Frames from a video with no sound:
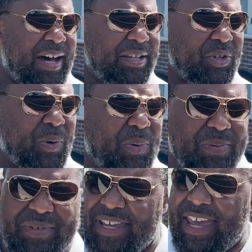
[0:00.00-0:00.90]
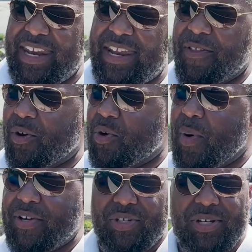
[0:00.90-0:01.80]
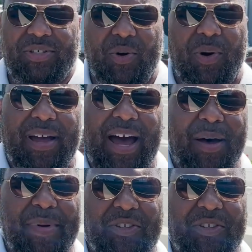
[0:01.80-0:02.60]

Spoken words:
So any other questions or comments,